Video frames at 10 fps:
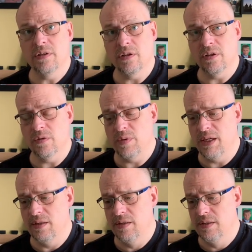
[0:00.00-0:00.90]
All
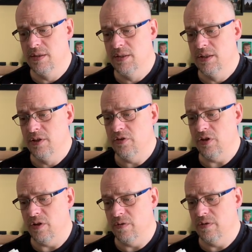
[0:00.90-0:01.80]
well?
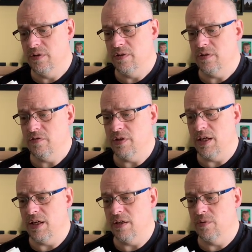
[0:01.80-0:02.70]
So, for
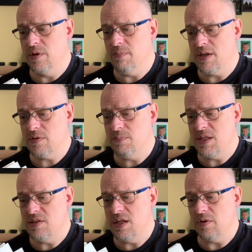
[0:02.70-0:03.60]
now, we must be
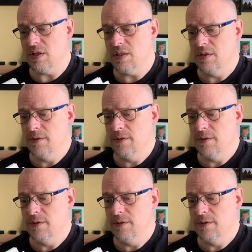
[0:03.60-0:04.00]
secret.